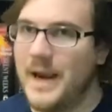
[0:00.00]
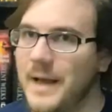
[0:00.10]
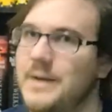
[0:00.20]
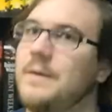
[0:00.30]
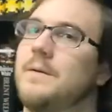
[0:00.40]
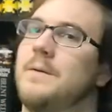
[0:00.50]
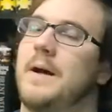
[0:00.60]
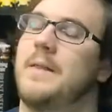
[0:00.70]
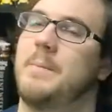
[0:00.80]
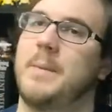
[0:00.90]
and I know
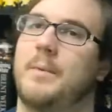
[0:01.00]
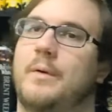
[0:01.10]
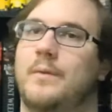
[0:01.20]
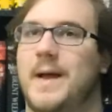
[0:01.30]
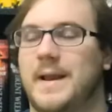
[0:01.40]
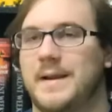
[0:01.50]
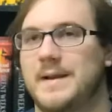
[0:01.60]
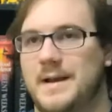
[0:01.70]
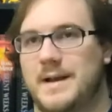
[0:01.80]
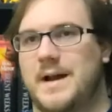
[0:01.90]
the people who've read
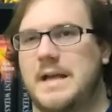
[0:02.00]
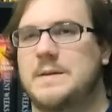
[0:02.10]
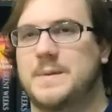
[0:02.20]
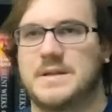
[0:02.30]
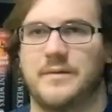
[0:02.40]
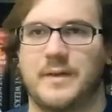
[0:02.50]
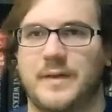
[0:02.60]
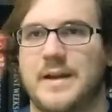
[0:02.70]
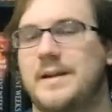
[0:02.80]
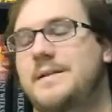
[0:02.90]
it
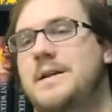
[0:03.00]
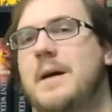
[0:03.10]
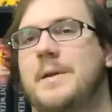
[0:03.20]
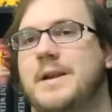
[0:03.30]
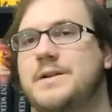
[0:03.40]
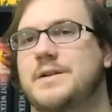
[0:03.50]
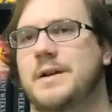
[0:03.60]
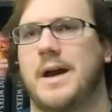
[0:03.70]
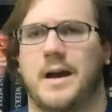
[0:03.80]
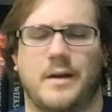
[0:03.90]
specifically Domenech,
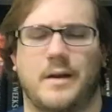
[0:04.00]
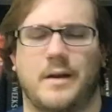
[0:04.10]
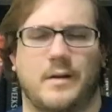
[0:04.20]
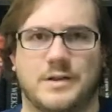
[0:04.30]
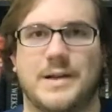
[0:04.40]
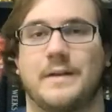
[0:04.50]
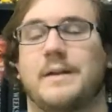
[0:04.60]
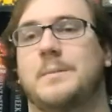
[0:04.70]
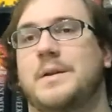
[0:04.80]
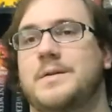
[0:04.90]
and I'll link his channel
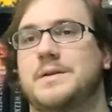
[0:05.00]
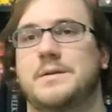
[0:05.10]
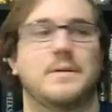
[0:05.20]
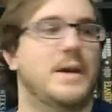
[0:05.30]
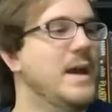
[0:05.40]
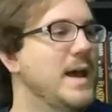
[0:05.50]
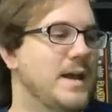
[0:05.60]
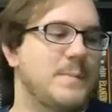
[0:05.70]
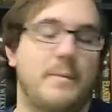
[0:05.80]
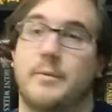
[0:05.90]
down below too,
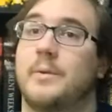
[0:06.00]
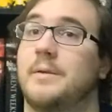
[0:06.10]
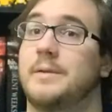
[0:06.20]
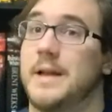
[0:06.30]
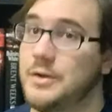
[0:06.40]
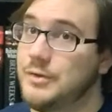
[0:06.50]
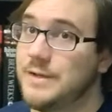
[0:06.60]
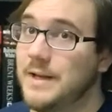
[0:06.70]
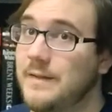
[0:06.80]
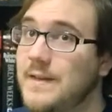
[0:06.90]
has made me really, really
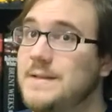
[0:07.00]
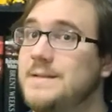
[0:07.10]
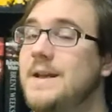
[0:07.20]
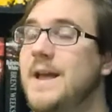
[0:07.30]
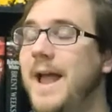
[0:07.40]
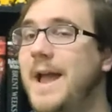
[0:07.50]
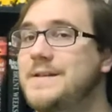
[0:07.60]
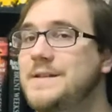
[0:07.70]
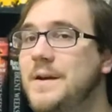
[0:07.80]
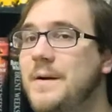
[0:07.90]
interested in this.
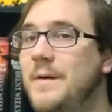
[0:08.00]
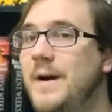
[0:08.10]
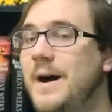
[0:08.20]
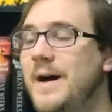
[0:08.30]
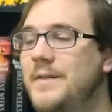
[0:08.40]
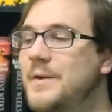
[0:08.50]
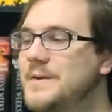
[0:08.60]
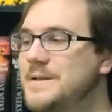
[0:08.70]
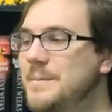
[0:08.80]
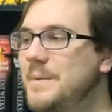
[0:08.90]
And so
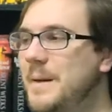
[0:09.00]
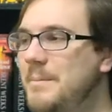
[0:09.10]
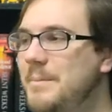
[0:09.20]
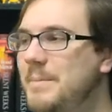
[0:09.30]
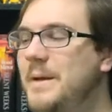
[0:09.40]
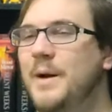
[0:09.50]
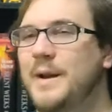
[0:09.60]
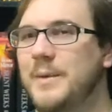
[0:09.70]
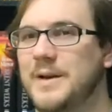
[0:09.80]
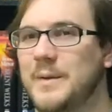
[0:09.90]
there's a big
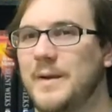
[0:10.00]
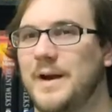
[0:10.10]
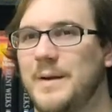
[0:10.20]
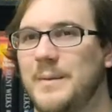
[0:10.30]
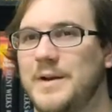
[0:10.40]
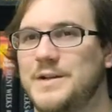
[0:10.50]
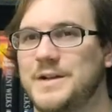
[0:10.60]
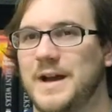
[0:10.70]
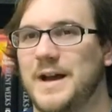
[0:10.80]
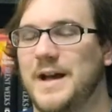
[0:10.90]
buddy read going on,
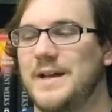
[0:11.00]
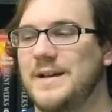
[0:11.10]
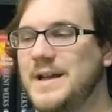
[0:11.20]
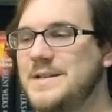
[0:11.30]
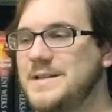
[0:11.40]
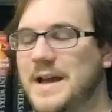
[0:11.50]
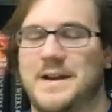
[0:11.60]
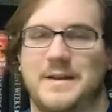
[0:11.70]
which is,